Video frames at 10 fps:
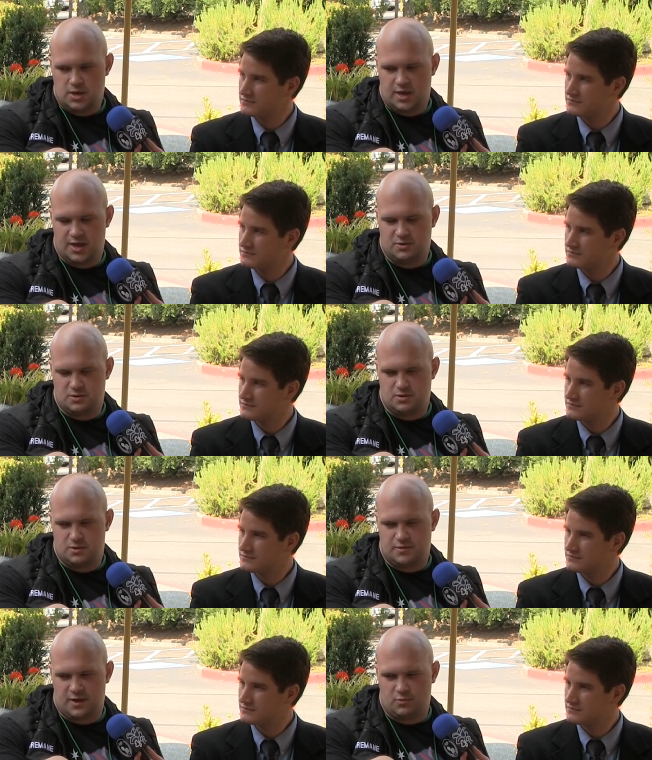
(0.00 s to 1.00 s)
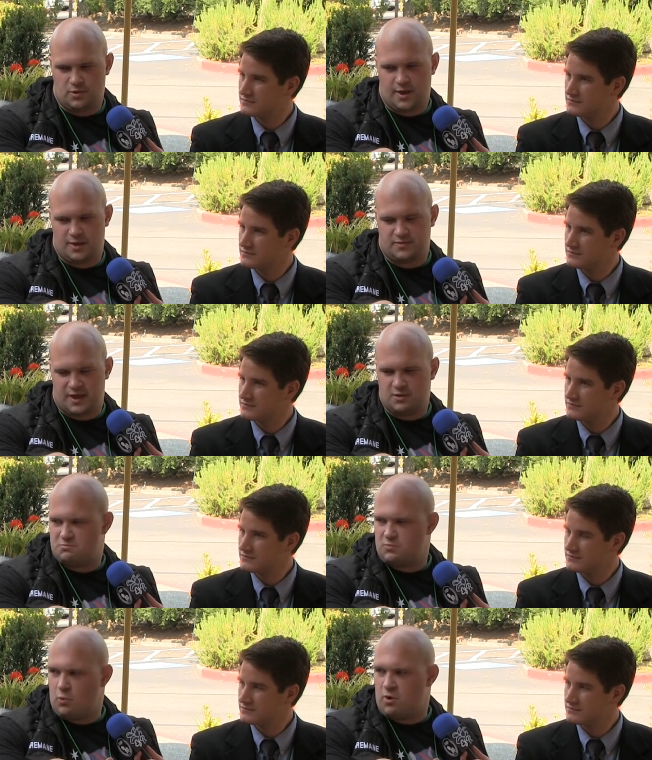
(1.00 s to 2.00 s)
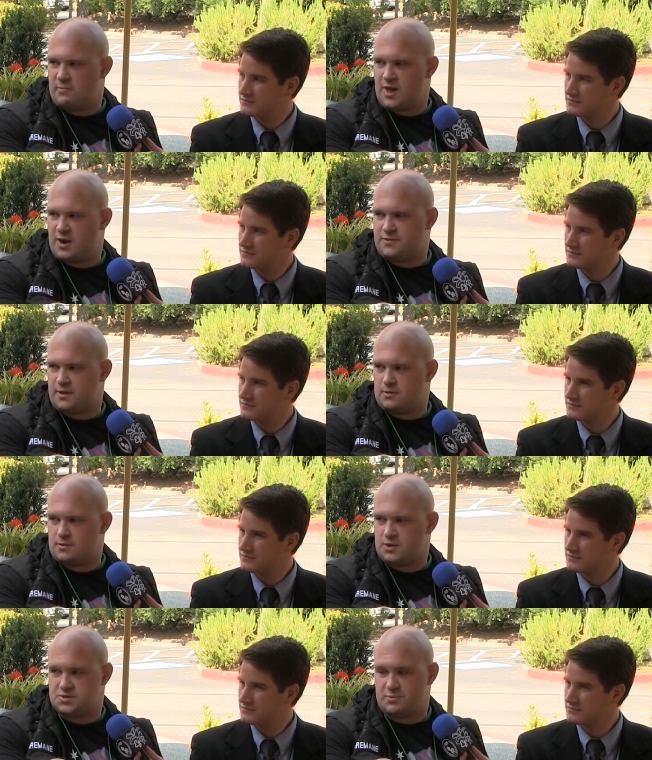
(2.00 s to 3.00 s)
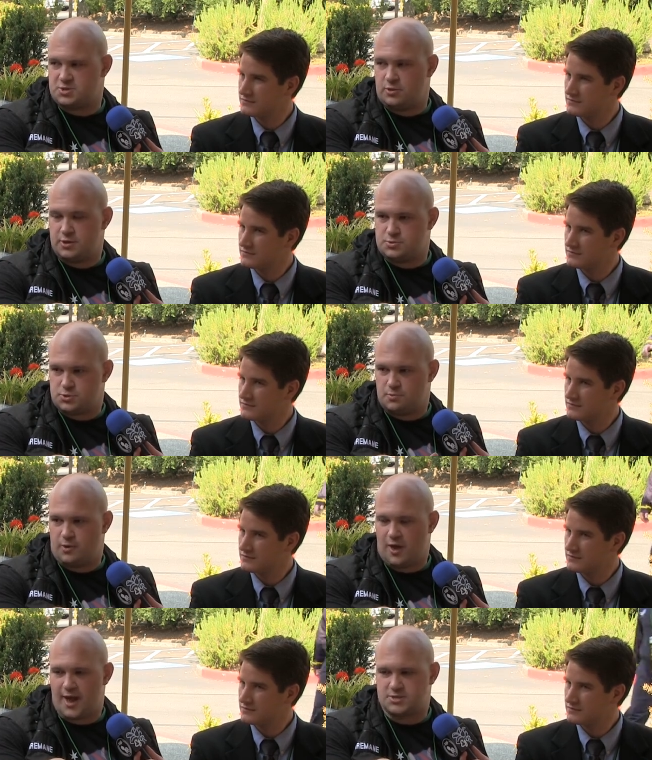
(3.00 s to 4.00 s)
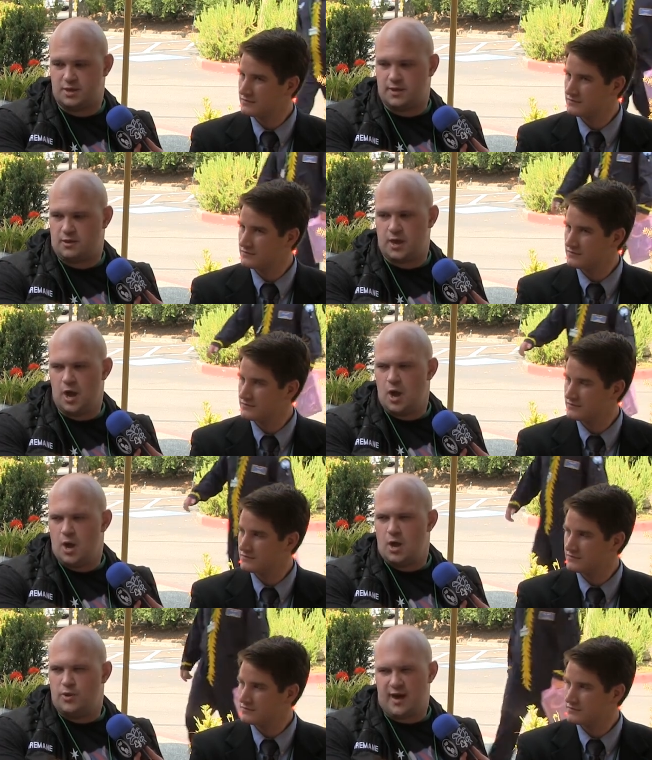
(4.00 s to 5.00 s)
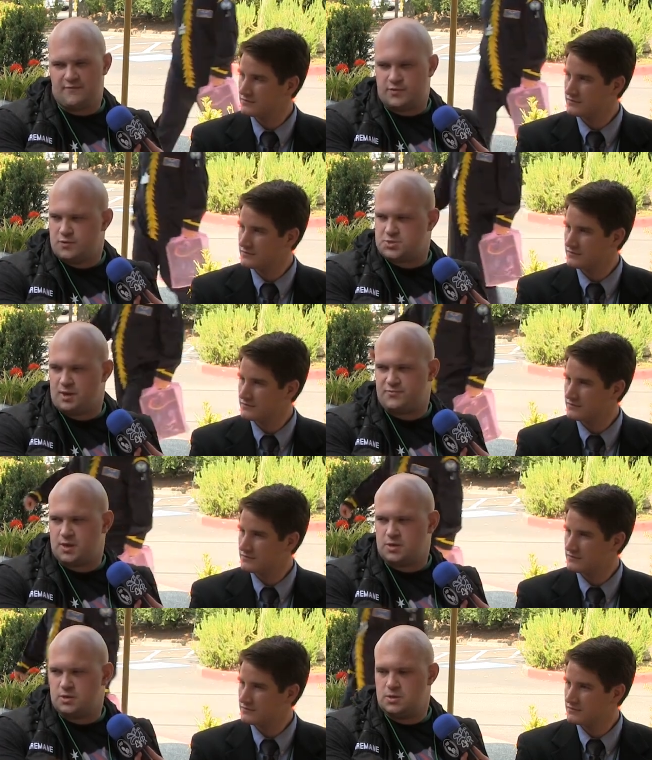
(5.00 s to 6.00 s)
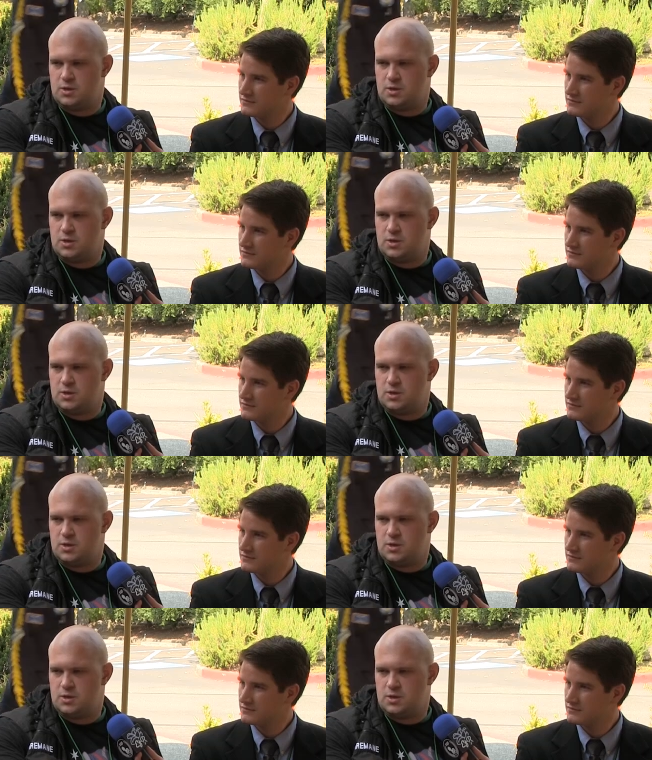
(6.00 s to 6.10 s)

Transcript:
Speaker 1: it they were like they didn't award me anything because I was the only two plaques, and they're like, you have to do something